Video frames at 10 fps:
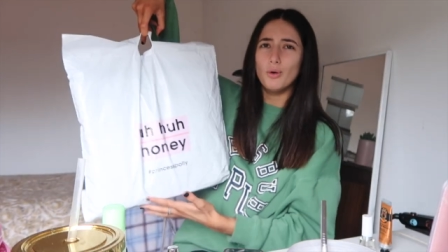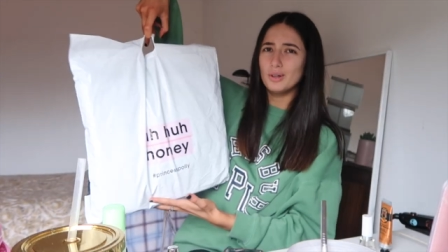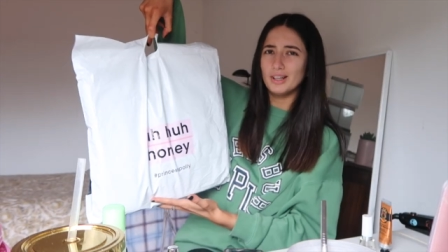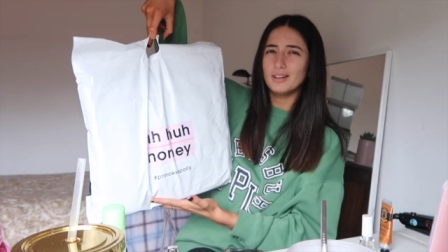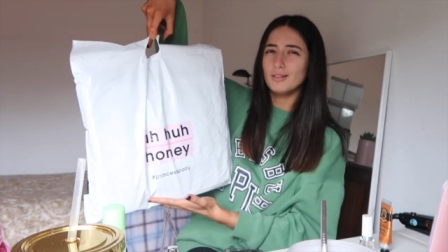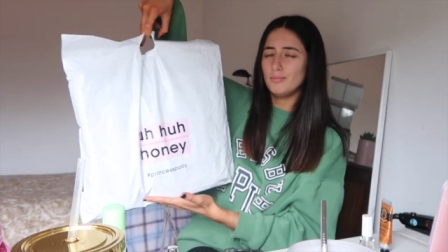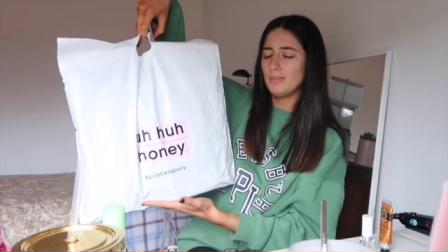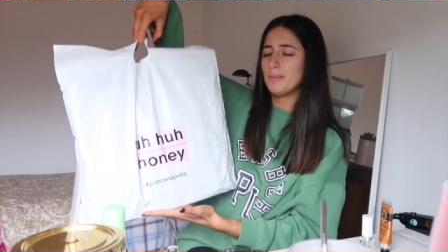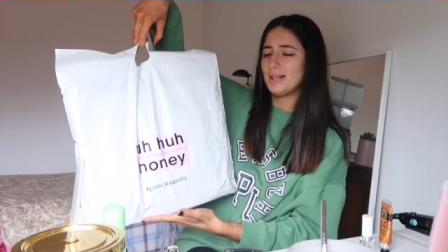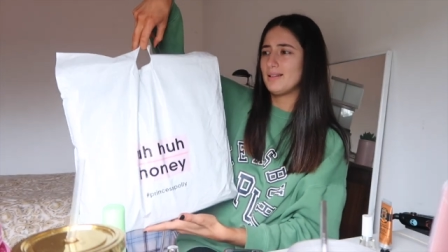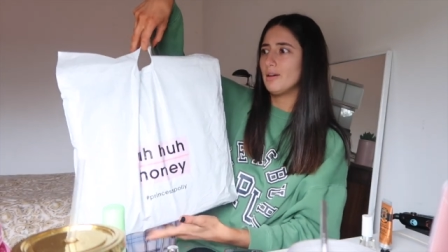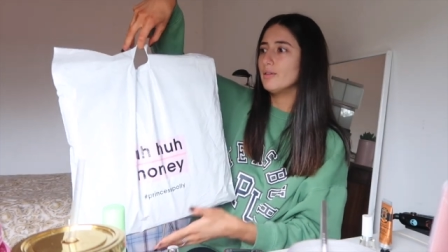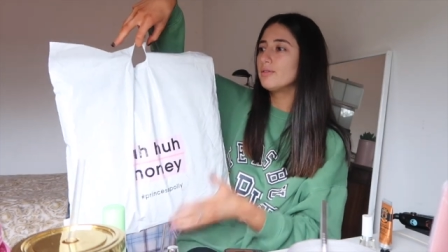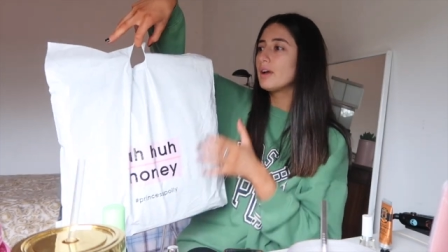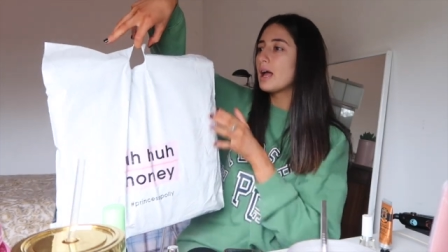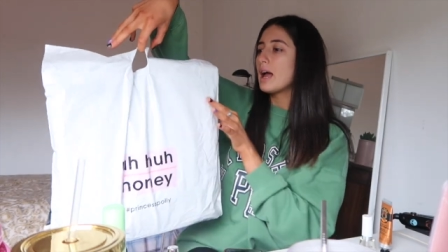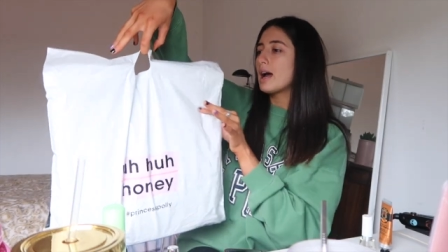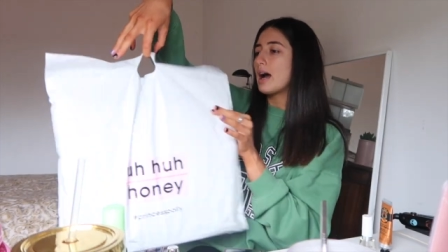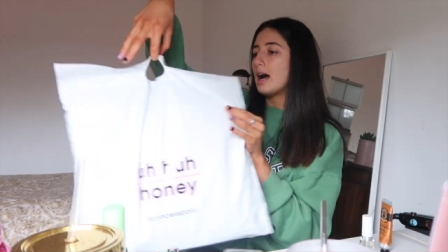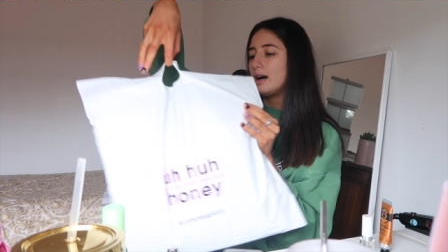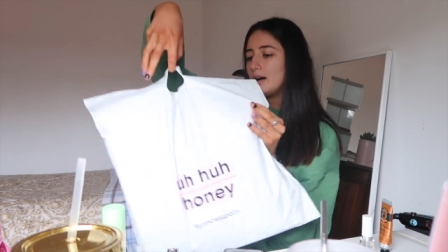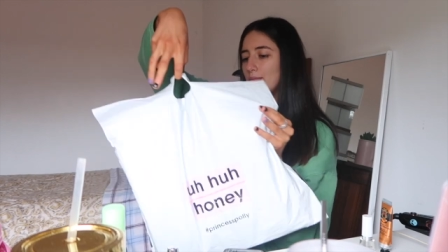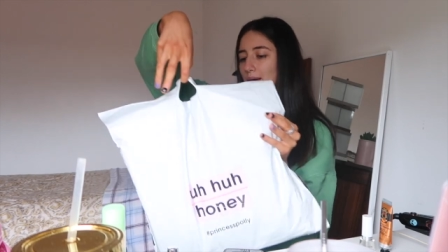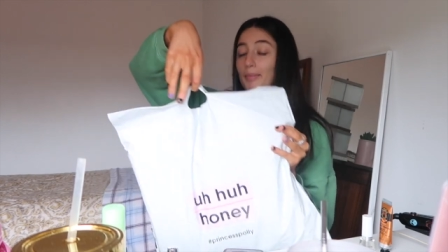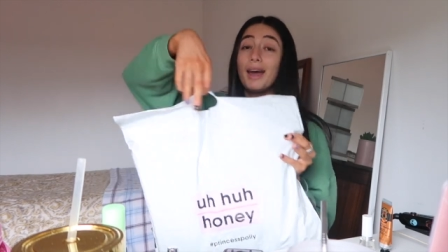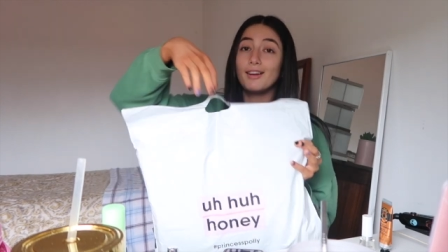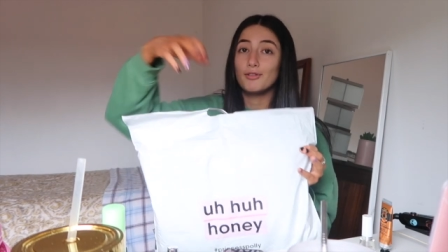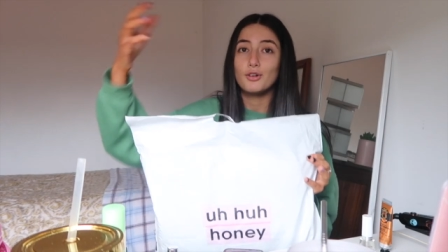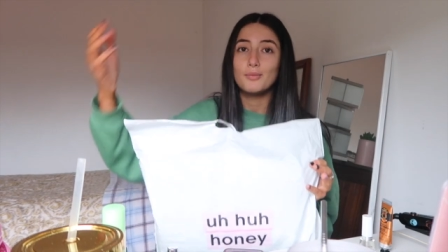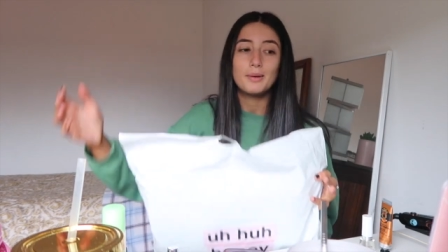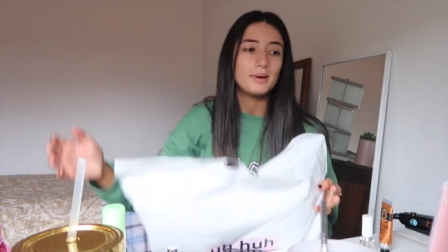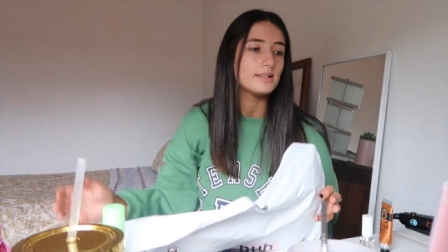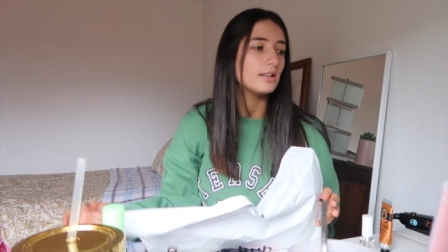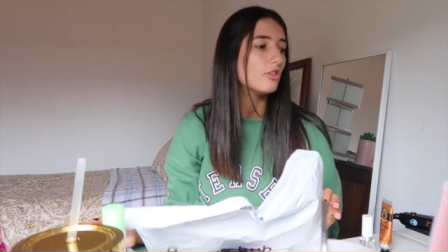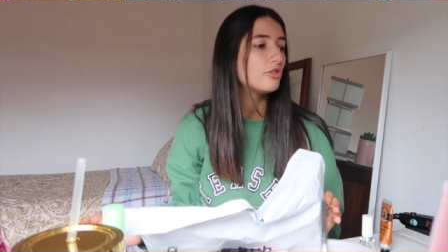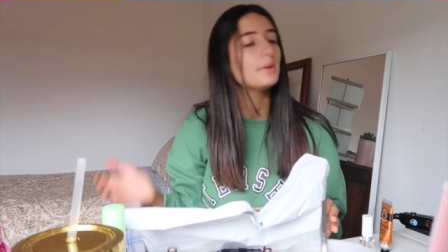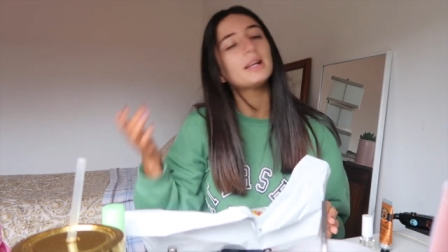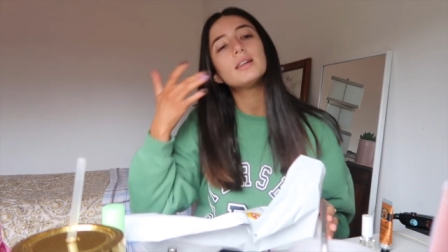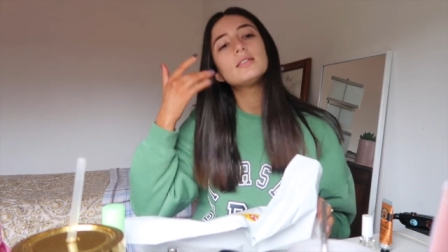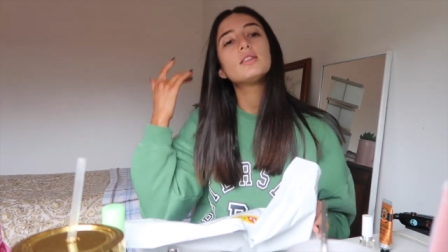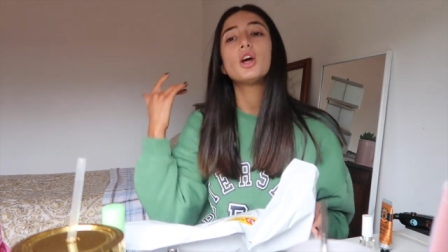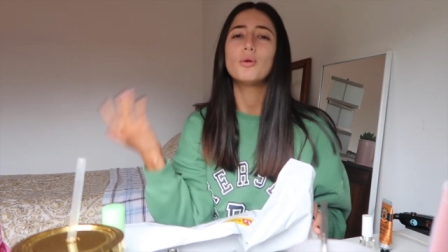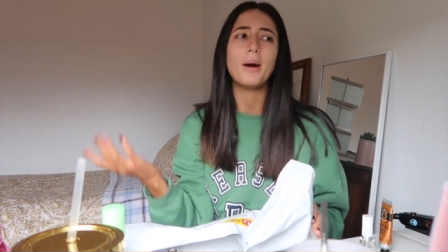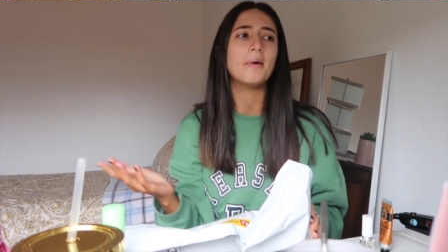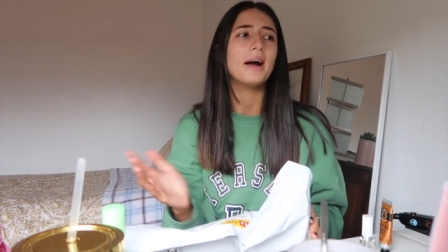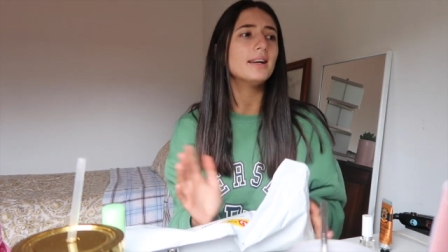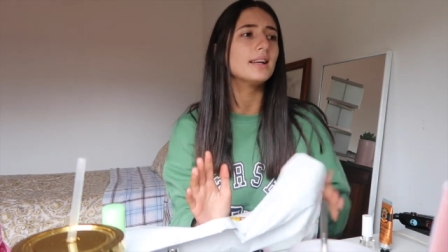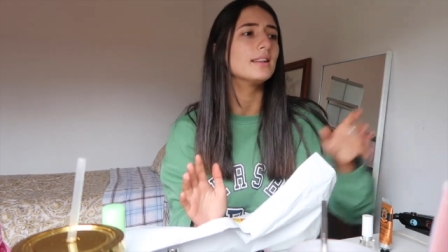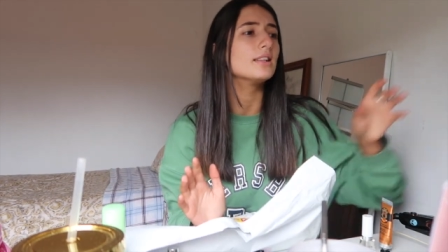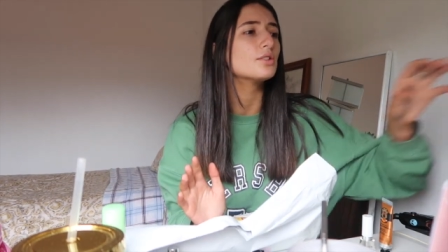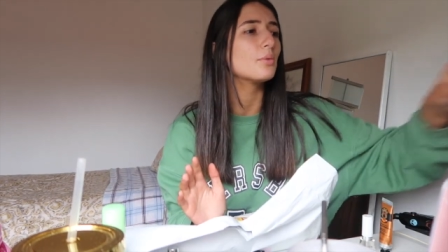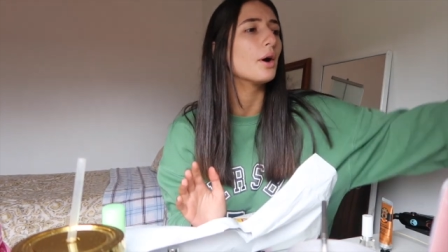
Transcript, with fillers: ordered by myself um, and paid for by myself because who am I in this